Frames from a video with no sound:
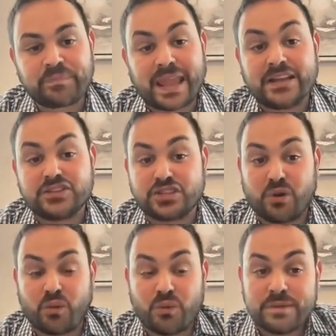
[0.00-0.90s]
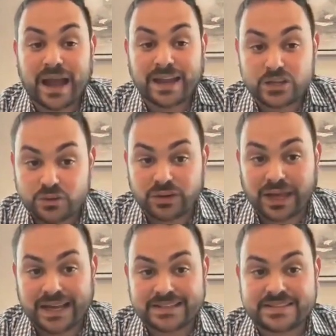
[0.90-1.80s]
And so we might
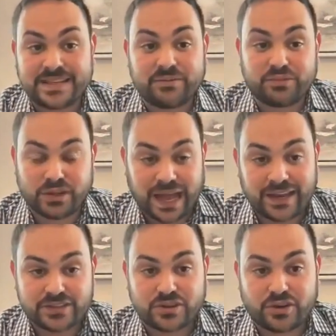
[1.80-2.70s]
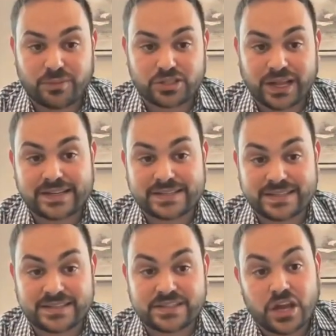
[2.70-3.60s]
utilize the reliance on commercial
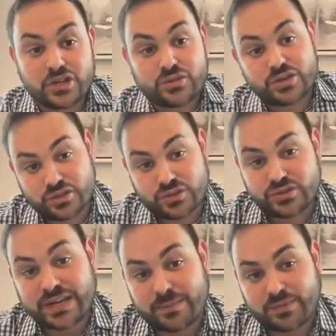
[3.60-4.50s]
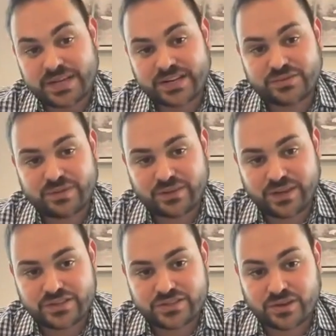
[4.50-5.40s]
entities to introduce data protection
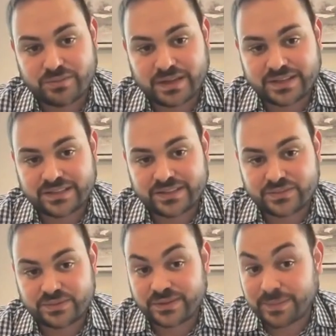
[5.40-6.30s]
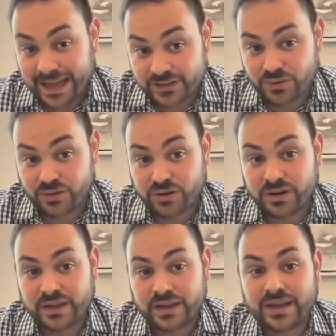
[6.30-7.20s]
regulations on militaries through the back door.
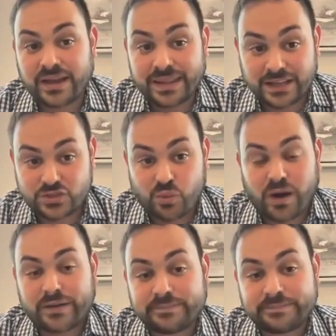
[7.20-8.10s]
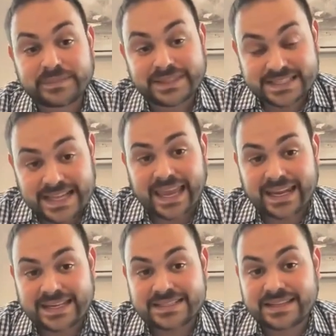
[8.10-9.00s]
That's one. The second
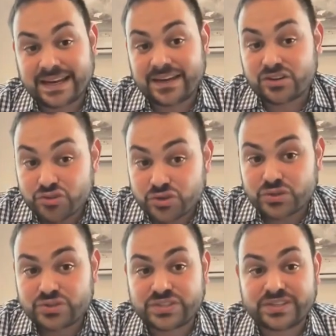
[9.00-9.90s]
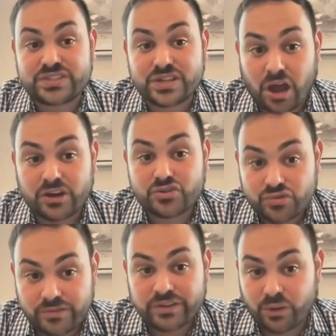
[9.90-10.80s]
is that it introduces
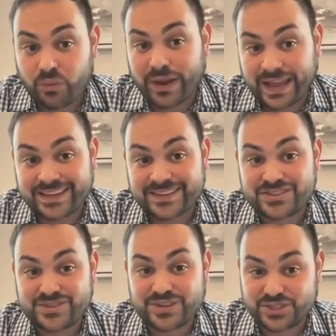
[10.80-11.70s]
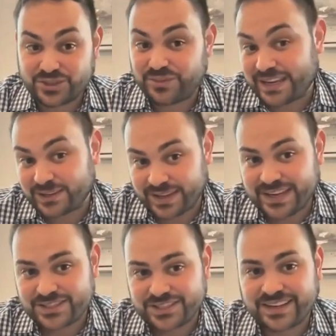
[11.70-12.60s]
non-trivial ways to ensure
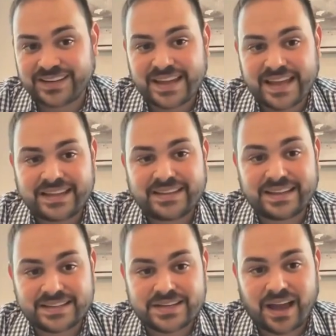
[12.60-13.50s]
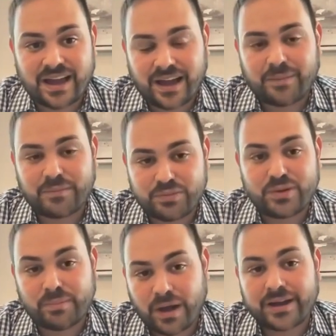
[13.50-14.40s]
regulation that does not come through
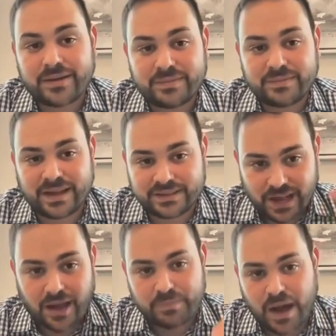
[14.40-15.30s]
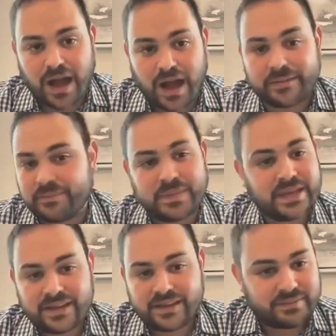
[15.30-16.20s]
a top-bottom
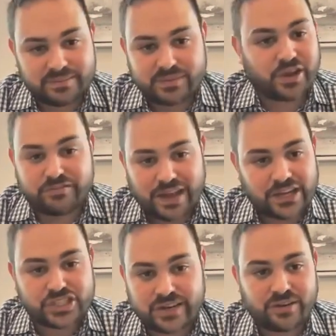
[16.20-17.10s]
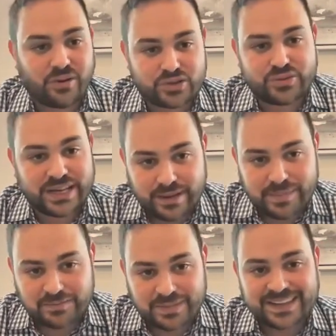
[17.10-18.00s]
convention or treaty
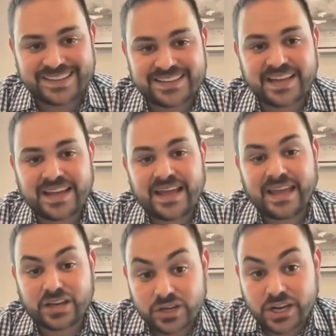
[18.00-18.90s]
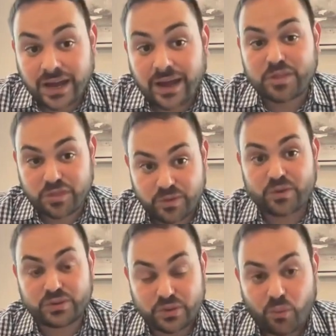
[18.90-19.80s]
amendment. It could come
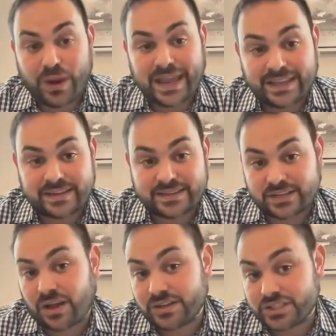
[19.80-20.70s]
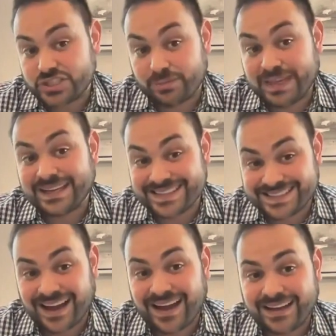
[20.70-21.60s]
through the way the technologies are being
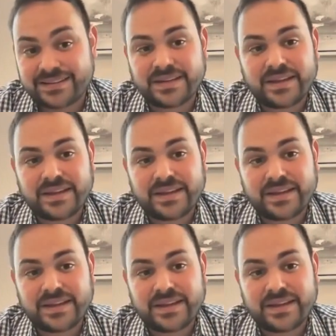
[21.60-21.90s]
designed.